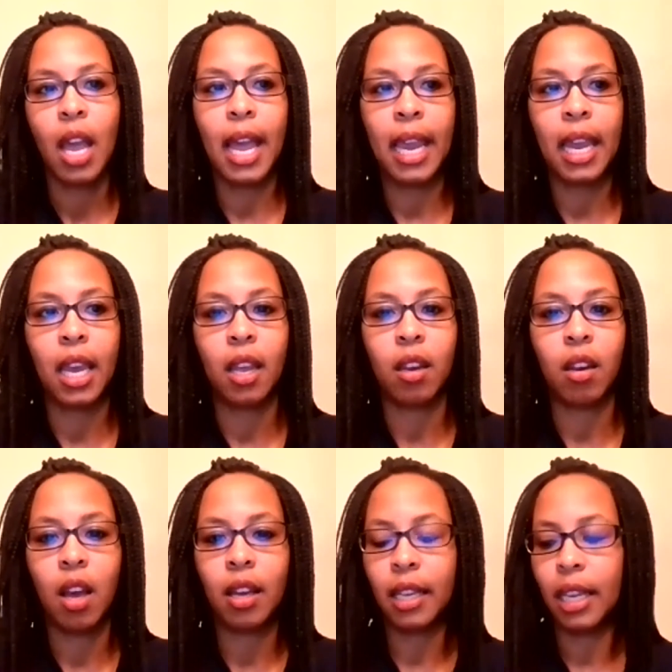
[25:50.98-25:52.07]
And
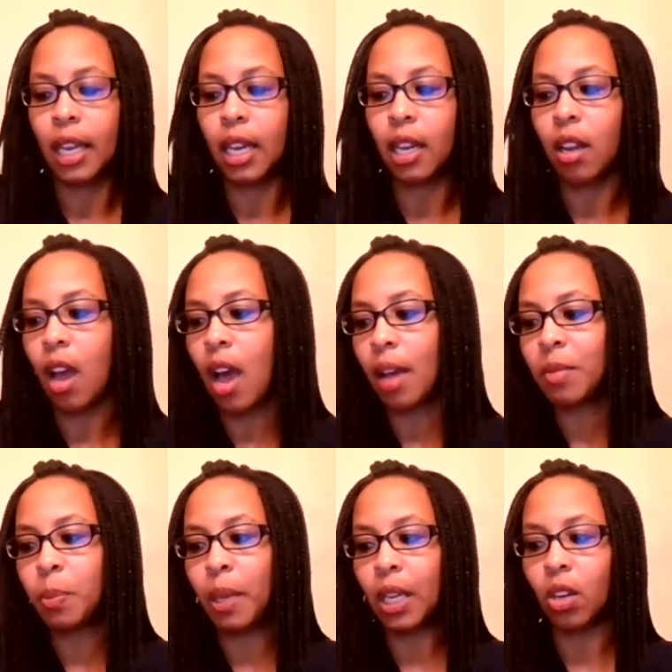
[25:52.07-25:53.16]
again, I'm
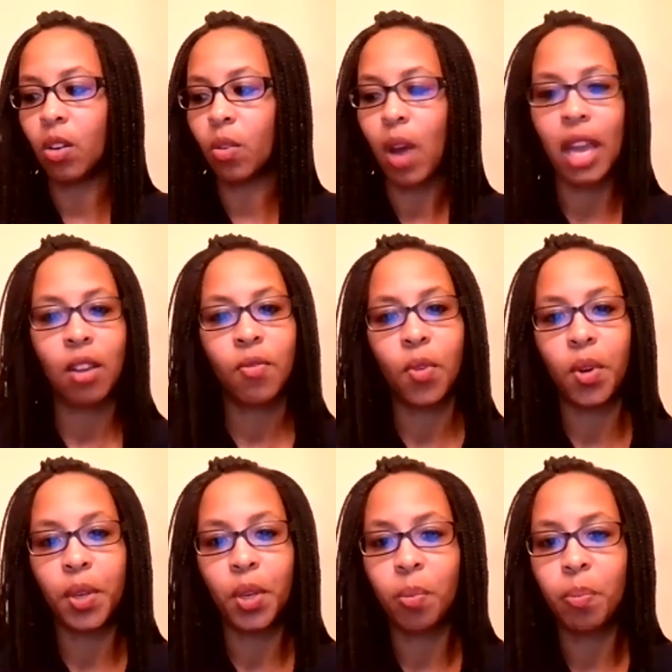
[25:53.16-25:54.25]
speaking on writing for
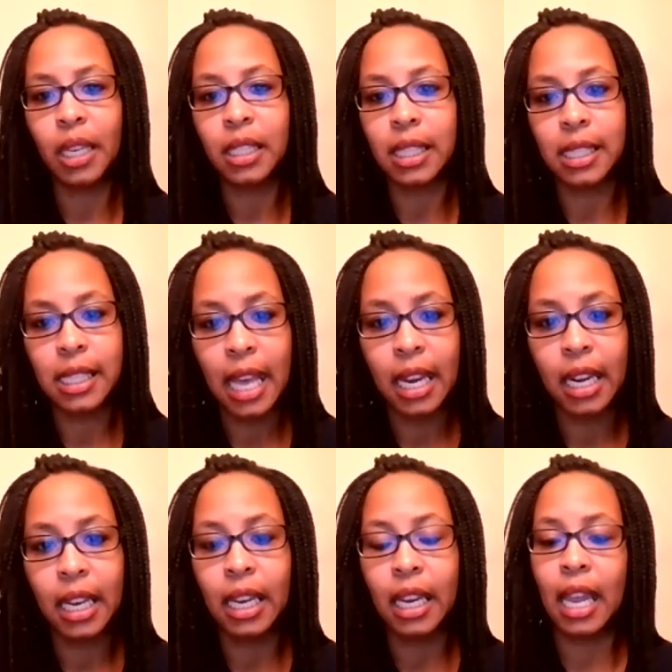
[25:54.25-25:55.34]
your peace and
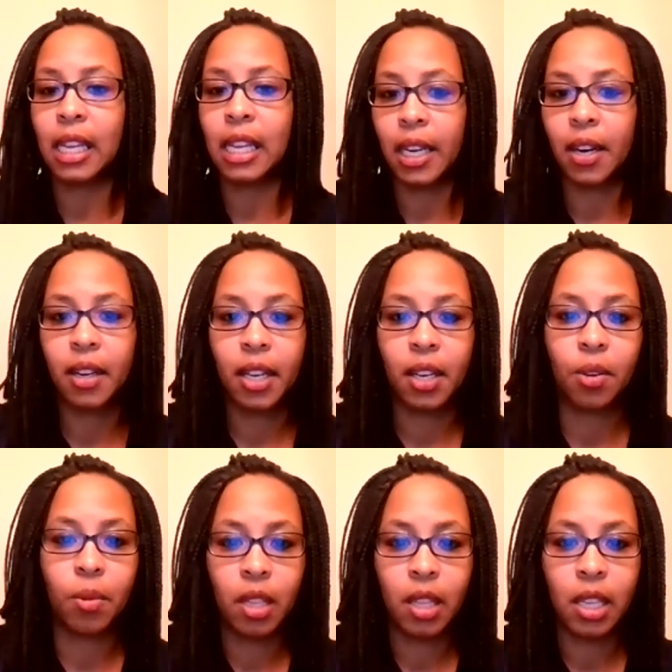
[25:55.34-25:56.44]
sanity and clarity
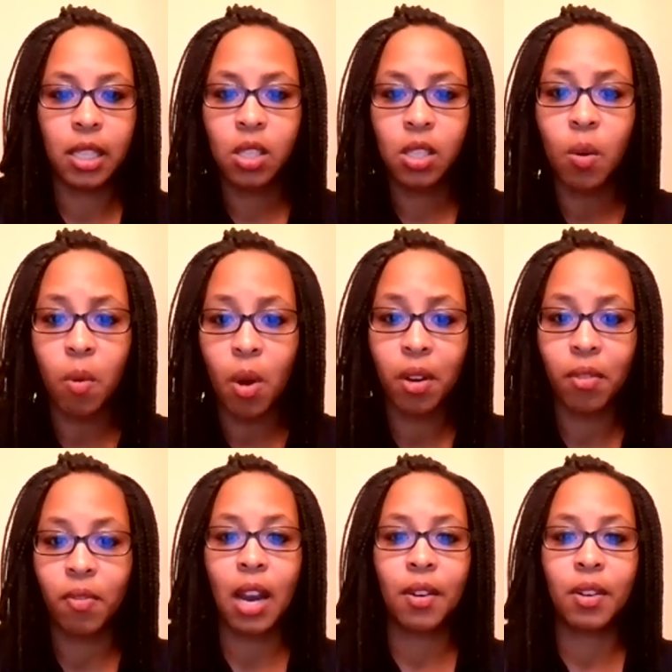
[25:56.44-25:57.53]
during this
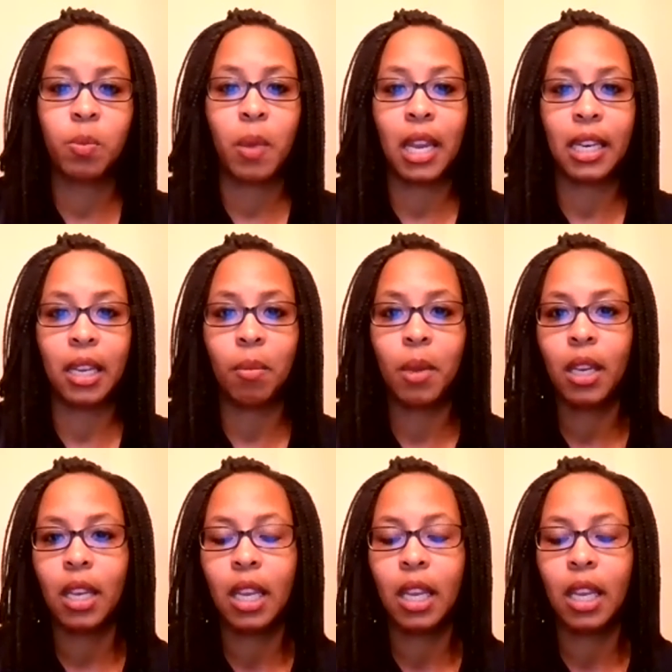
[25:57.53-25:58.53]
coronavirus pandemic.